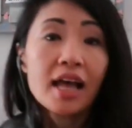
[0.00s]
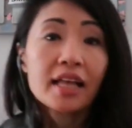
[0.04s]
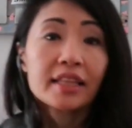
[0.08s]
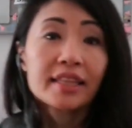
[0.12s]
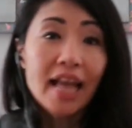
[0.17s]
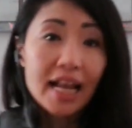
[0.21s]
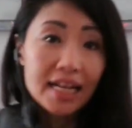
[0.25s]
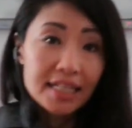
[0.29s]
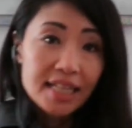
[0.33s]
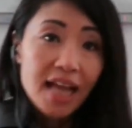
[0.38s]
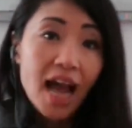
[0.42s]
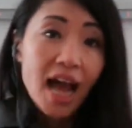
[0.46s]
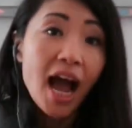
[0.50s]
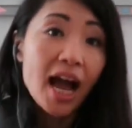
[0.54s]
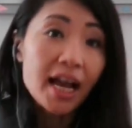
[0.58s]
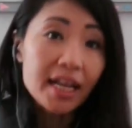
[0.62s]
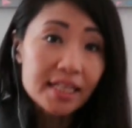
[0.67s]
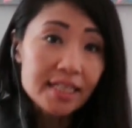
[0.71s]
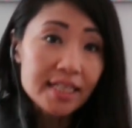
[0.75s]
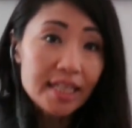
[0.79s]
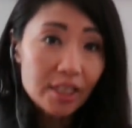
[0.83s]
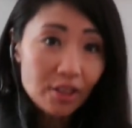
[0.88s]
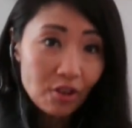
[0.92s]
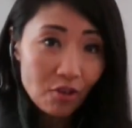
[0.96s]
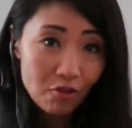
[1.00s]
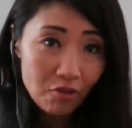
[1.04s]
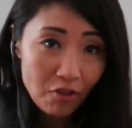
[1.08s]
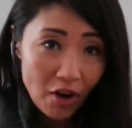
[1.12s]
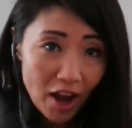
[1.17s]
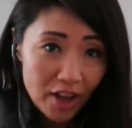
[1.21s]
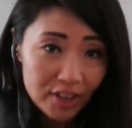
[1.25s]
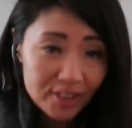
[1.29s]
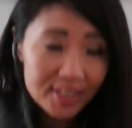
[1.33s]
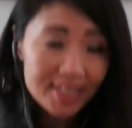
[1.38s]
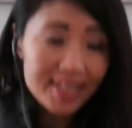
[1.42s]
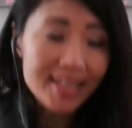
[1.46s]
that ties in the
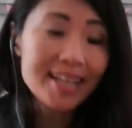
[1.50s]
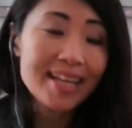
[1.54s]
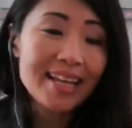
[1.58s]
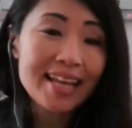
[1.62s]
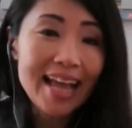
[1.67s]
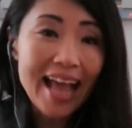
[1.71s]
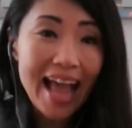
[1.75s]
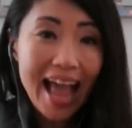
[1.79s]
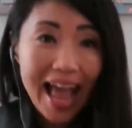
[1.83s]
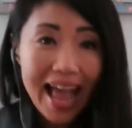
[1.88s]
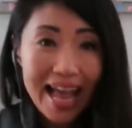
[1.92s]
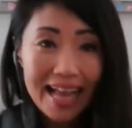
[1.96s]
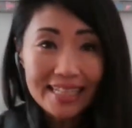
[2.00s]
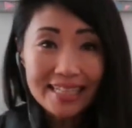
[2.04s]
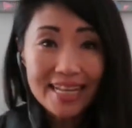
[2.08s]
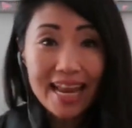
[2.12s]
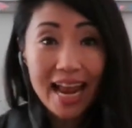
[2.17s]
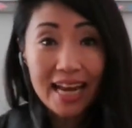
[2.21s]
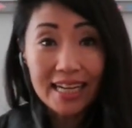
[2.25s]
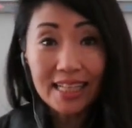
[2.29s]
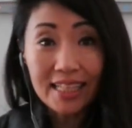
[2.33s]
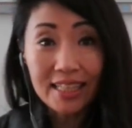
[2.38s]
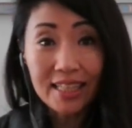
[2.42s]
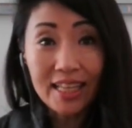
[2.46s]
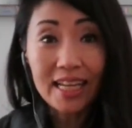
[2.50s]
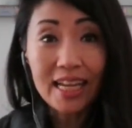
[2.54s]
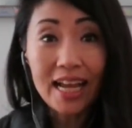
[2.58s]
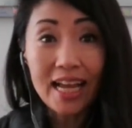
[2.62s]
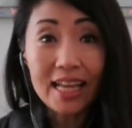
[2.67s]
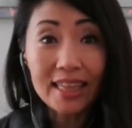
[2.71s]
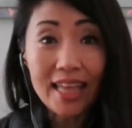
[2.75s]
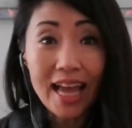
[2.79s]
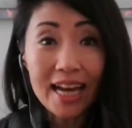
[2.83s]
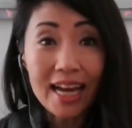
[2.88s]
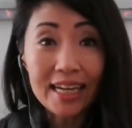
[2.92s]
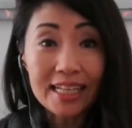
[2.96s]
front and anything
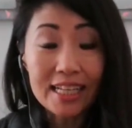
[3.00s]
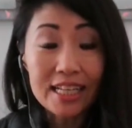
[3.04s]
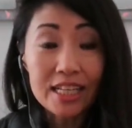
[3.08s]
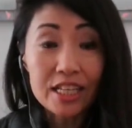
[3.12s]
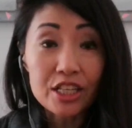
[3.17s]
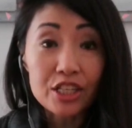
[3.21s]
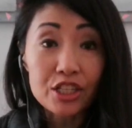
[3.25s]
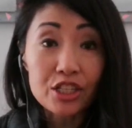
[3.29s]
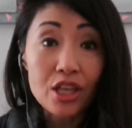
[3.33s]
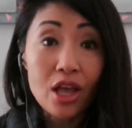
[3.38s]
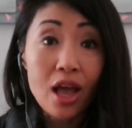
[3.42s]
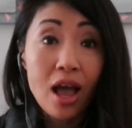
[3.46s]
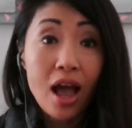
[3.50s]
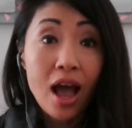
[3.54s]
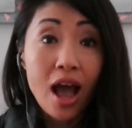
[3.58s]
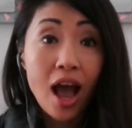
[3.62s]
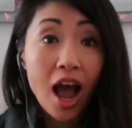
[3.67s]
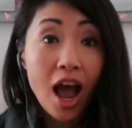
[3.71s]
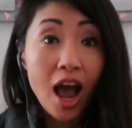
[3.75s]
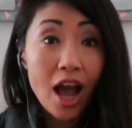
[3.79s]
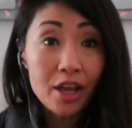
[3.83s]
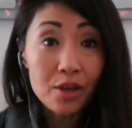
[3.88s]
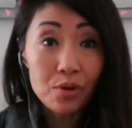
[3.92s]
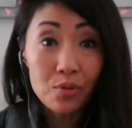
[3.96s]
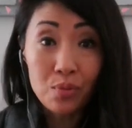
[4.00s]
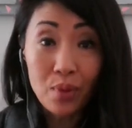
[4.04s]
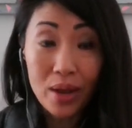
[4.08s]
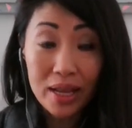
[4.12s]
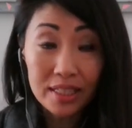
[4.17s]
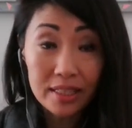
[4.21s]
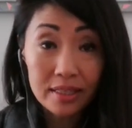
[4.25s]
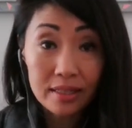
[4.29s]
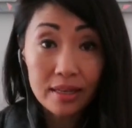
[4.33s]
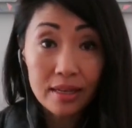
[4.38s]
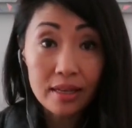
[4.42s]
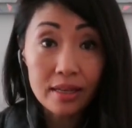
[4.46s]
that is
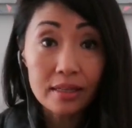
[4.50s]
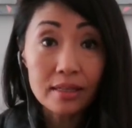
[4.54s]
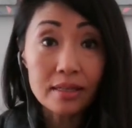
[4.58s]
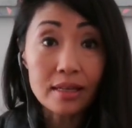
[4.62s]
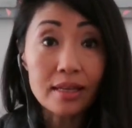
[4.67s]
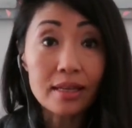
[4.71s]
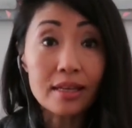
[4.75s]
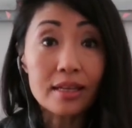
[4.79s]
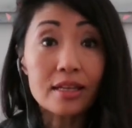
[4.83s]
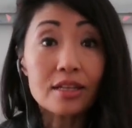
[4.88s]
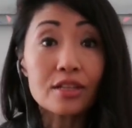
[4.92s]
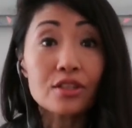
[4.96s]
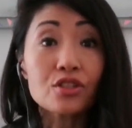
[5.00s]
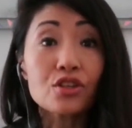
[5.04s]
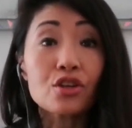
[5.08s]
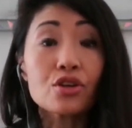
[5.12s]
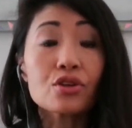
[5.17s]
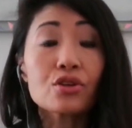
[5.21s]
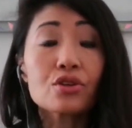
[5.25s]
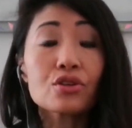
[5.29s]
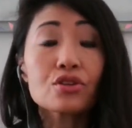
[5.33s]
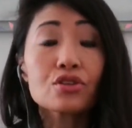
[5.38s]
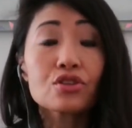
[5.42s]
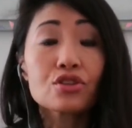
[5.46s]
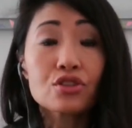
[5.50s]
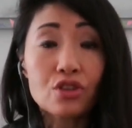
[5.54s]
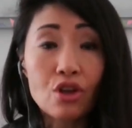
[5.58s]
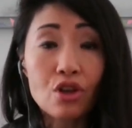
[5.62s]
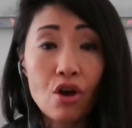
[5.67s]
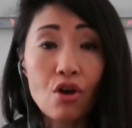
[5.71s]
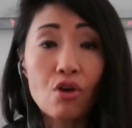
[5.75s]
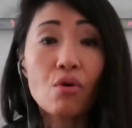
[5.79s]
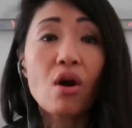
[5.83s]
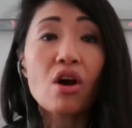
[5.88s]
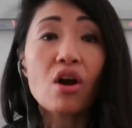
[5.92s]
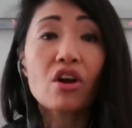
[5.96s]
high-waisted is
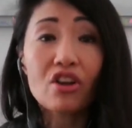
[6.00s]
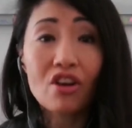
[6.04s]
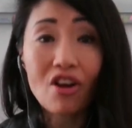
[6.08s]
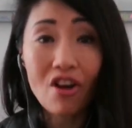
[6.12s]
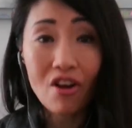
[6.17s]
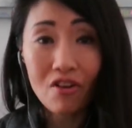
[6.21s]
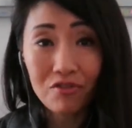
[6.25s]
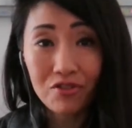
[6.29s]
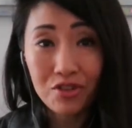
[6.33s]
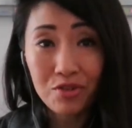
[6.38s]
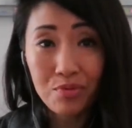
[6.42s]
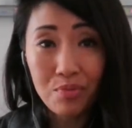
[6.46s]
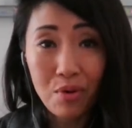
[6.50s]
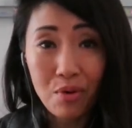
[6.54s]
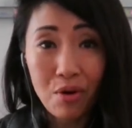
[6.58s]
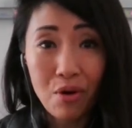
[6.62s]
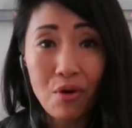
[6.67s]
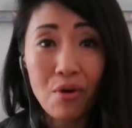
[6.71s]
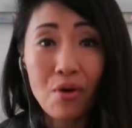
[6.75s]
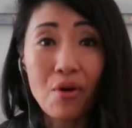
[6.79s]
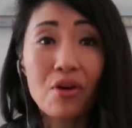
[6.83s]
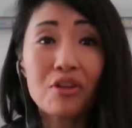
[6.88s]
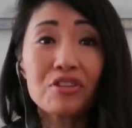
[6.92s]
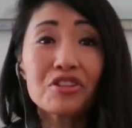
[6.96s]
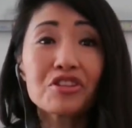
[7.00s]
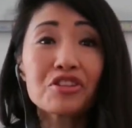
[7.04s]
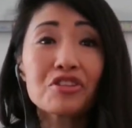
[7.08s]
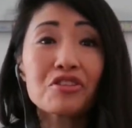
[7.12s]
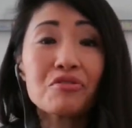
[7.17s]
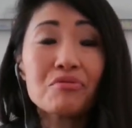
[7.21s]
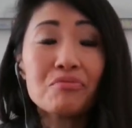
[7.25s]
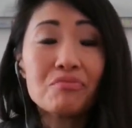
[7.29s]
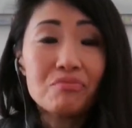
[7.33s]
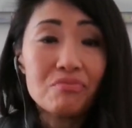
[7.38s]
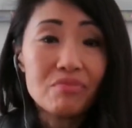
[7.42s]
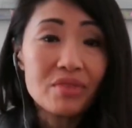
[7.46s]
so comfortable
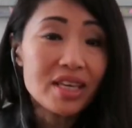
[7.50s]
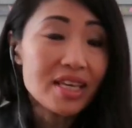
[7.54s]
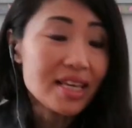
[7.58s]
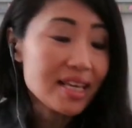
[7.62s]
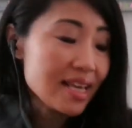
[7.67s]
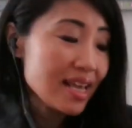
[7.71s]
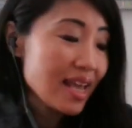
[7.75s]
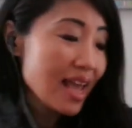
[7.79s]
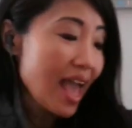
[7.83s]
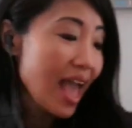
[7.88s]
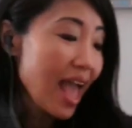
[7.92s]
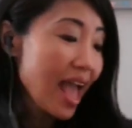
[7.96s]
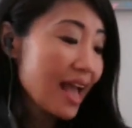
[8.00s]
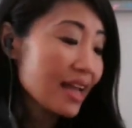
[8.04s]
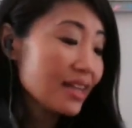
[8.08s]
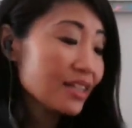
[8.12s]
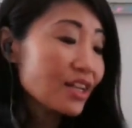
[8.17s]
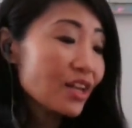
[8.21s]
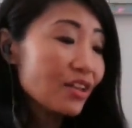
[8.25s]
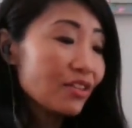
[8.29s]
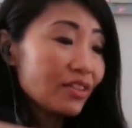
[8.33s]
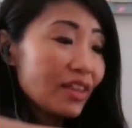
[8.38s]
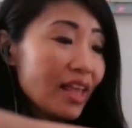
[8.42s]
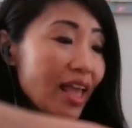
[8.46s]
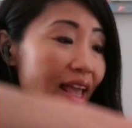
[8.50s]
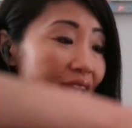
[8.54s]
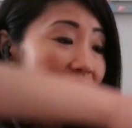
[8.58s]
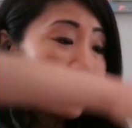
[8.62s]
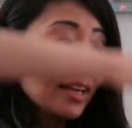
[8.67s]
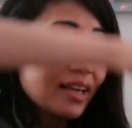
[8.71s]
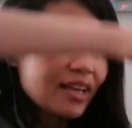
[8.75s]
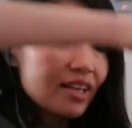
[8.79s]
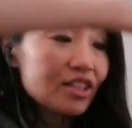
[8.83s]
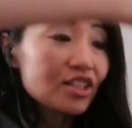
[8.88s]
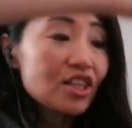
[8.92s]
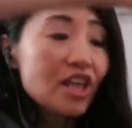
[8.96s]
to me, and it
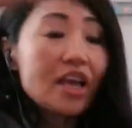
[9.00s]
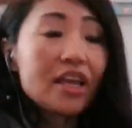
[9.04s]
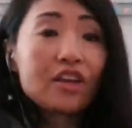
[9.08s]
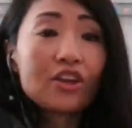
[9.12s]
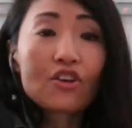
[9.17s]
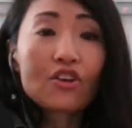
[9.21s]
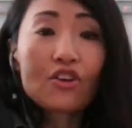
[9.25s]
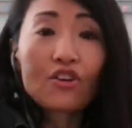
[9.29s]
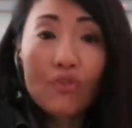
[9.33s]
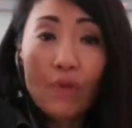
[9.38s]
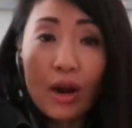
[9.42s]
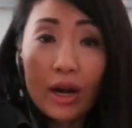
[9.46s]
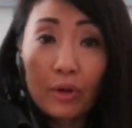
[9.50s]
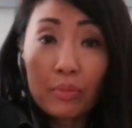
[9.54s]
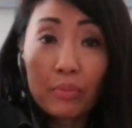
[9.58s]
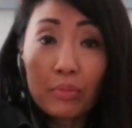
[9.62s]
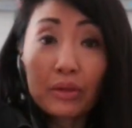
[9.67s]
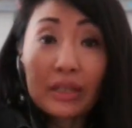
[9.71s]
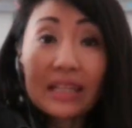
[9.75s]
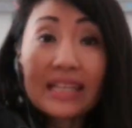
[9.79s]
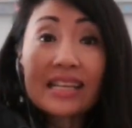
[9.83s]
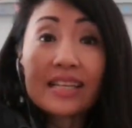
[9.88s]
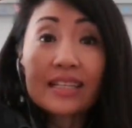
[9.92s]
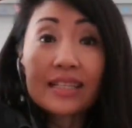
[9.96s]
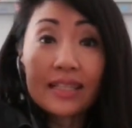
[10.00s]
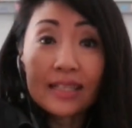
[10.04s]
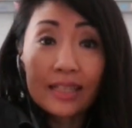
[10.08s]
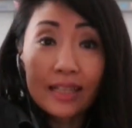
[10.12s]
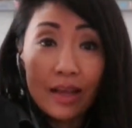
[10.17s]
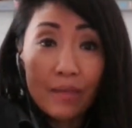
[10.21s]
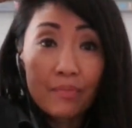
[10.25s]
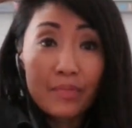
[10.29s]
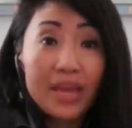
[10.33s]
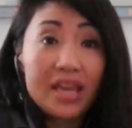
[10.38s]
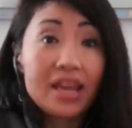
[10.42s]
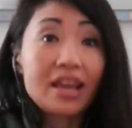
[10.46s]
is incredibly
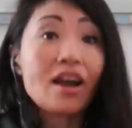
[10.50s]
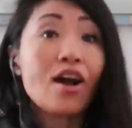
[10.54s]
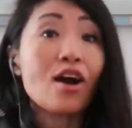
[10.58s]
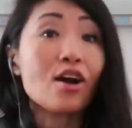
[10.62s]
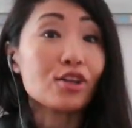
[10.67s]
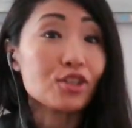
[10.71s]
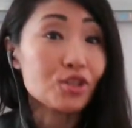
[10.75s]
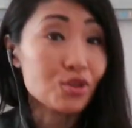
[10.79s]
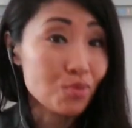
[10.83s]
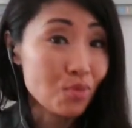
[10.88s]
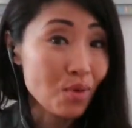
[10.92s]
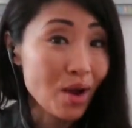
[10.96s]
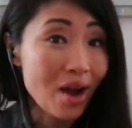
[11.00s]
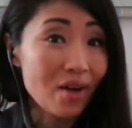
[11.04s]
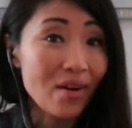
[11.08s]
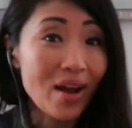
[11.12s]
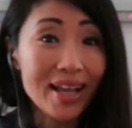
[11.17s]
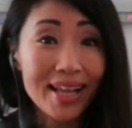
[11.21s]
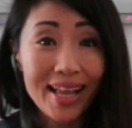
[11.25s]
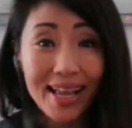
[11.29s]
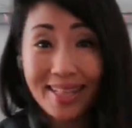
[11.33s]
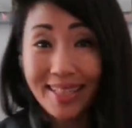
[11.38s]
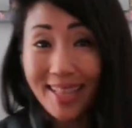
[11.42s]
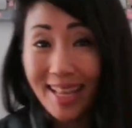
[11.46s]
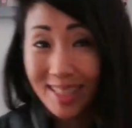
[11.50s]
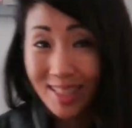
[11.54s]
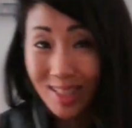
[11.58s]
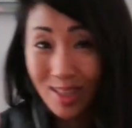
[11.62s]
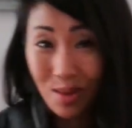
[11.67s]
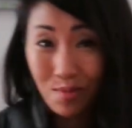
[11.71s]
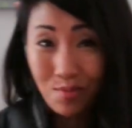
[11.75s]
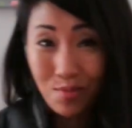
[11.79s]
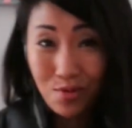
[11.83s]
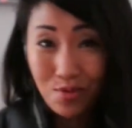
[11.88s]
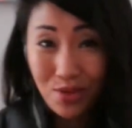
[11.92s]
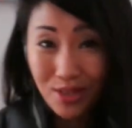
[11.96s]
slimming as well. I guess that's
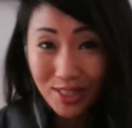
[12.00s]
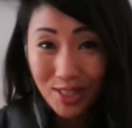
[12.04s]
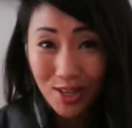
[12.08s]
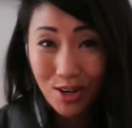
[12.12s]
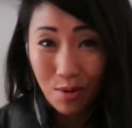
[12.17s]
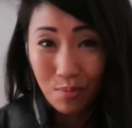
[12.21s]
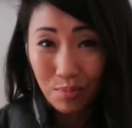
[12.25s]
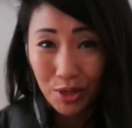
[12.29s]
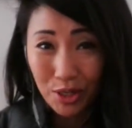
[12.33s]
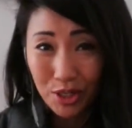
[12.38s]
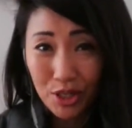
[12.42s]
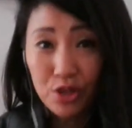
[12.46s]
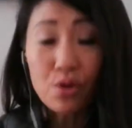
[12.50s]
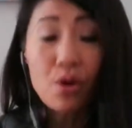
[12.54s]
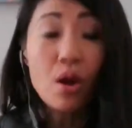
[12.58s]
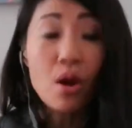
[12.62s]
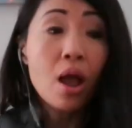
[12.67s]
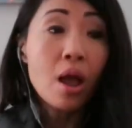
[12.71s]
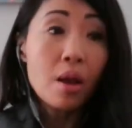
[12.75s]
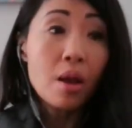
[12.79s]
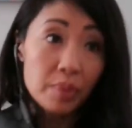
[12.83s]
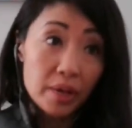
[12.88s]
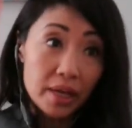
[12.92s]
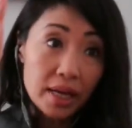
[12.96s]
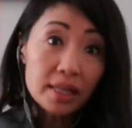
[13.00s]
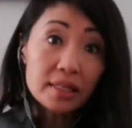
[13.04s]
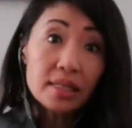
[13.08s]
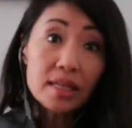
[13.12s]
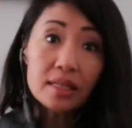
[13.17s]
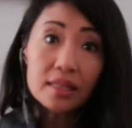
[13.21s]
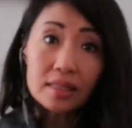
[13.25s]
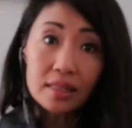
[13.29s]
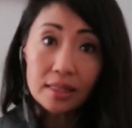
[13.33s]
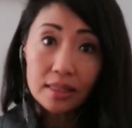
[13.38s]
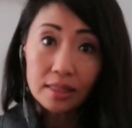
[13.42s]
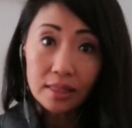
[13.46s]
reason number two, because
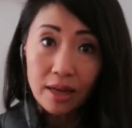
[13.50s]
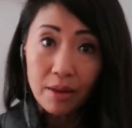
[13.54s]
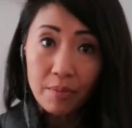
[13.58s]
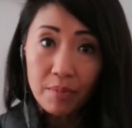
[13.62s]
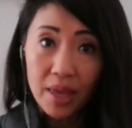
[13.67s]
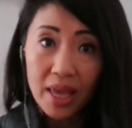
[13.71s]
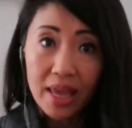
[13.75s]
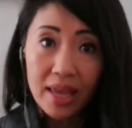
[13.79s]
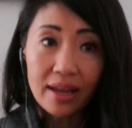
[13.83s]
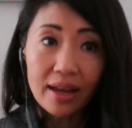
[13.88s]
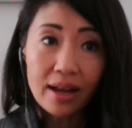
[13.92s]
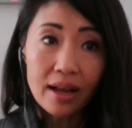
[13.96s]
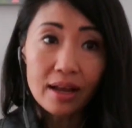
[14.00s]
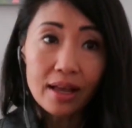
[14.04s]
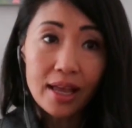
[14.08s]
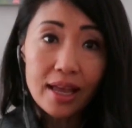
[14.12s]
it's slimming.